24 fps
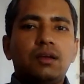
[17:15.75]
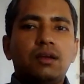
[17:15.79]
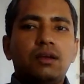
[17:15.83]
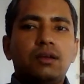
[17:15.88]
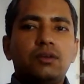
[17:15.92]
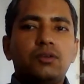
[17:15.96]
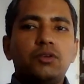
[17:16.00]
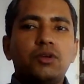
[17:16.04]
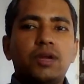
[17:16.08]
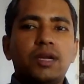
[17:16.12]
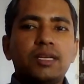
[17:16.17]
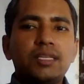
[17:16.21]

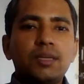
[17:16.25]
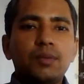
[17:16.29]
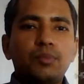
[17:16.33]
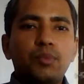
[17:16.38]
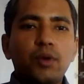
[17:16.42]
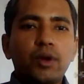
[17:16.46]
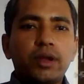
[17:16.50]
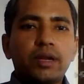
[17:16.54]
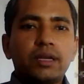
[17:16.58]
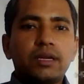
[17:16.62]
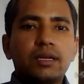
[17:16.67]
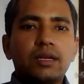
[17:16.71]
Do you get the
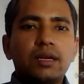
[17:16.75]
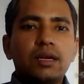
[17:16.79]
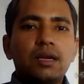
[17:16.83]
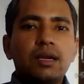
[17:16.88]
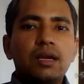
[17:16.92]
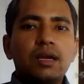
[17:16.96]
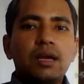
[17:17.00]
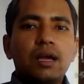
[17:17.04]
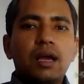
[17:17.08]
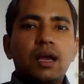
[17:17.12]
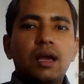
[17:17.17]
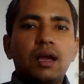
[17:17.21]
point?
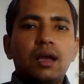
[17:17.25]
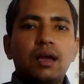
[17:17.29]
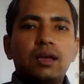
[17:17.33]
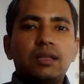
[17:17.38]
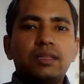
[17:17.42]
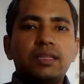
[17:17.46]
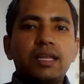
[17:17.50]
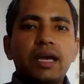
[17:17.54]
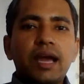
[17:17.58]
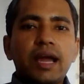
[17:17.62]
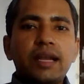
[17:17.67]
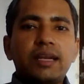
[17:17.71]

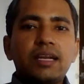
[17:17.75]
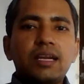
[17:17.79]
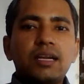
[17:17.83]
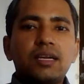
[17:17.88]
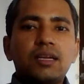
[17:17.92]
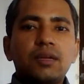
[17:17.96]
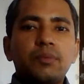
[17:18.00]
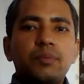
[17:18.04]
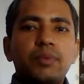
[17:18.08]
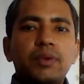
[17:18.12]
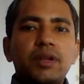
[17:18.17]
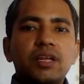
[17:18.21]
That
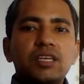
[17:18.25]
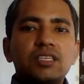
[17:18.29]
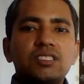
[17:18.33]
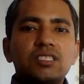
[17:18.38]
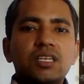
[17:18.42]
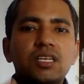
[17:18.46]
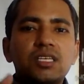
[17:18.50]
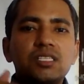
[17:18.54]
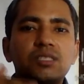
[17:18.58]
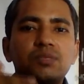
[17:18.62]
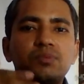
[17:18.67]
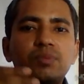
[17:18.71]
interpretation
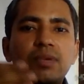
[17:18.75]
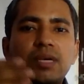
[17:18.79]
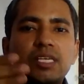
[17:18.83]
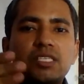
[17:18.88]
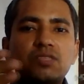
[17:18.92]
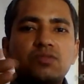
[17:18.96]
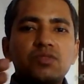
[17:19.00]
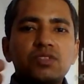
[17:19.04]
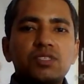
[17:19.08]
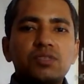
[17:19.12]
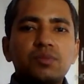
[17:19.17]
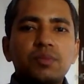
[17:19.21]
is best
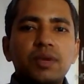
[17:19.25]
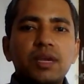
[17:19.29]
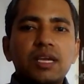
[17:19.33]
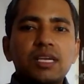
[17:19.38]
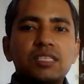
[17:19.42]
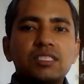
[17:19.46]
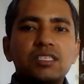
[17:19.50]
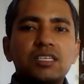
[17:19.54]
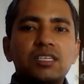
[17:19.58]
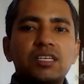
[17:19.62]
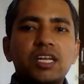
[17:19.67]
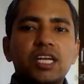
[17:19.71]
which
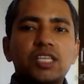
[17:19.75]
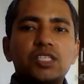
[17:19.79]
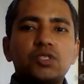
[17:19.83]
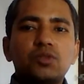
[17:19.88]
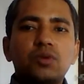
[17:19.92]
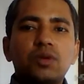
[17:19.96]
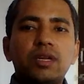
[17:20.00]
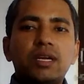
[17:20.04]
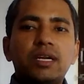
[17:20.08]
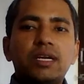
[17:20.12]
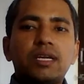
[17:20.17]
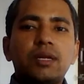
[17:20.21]
makes the
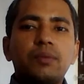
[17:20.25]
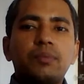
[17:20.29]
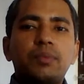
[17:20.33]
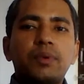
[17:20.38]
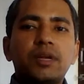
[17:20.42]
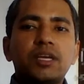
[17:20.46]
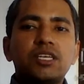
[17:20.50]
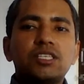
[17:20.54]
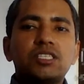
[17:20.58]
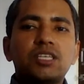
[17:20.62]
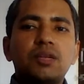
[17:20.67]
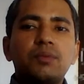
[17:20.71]
textual
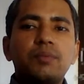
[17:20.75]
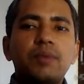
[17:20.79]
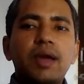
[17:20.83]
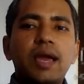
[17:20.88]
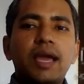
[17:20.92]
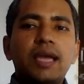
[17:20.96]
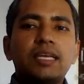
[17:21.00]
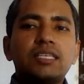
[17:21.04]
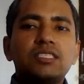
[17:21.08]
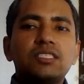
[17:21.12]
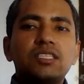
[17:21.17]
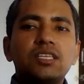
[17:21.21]
interpretation
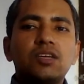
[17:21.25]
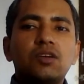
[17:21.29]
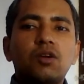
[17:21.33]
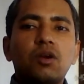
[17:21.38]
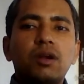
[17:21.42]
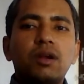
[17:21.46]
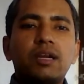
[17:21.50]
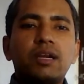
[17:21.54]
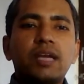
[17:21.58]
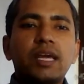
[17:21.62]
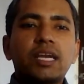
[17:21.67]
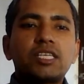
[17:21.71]
match the
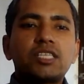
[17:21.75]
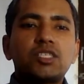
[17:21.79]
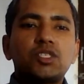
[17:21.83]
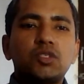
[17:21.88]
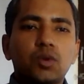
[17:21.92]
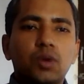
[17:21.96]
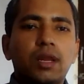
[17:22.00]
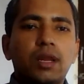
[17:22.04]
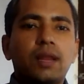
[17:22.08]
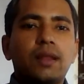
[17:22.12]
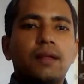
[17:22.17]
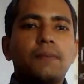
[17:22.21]

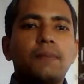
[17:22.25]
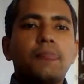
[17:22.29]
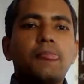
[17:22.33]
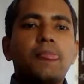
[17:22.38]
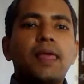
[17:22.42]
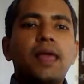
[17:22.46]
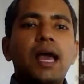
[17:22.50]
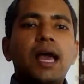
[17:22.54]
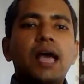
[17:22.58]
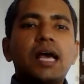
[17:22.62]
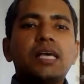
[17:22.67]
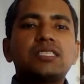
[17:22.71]
contextual.
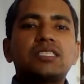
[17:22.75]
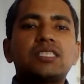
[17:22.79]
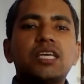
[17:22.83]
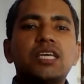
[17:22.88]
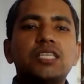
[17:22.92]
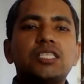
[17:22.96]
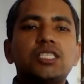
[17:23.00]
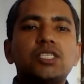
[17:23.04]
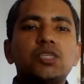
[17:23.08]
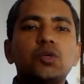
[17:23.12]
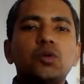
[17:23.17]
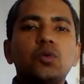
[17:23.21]
A
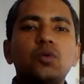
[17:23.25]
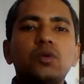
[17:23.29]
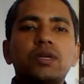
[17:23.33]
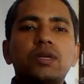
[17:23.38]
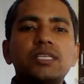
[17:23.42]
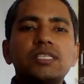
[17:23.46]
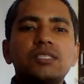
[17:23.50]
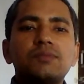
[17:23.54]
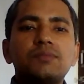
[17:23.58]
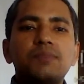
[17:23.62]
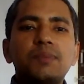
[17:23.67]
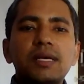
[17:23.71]
statute
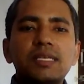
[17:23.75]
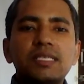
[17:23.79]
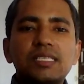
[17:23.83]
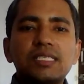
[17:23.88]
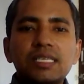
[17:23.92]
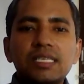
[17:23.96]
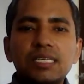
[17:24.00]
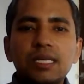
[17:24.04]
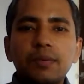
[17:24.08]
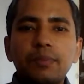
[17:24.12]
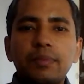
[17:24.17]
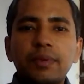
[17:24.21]
is best
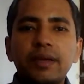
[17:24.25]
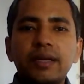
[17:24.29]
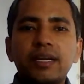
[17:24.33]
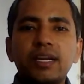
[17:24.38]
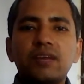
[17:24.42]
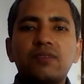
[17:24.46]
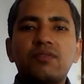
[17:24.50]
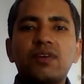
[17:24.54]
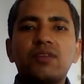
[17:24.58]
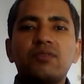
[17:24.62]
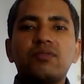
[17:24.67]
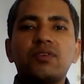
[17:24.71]

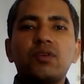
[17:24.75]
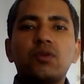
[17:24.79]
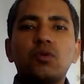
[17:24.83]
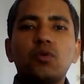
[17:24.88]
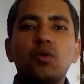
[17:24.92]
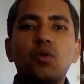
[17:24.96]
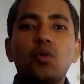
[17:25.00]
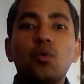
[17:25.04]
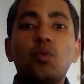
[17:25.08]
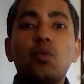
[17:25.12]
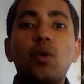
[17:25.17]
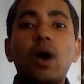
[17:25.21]
interpreted when we
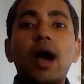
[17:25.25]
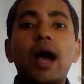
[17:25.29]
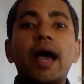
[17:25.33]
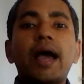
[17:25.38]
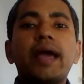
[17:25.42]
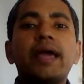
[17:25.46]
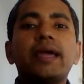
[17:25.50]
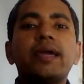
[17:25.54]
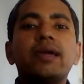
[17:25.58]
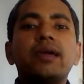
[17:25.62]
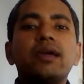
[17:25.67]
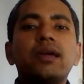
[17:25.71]
know
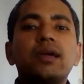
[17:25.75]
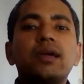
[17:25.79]
why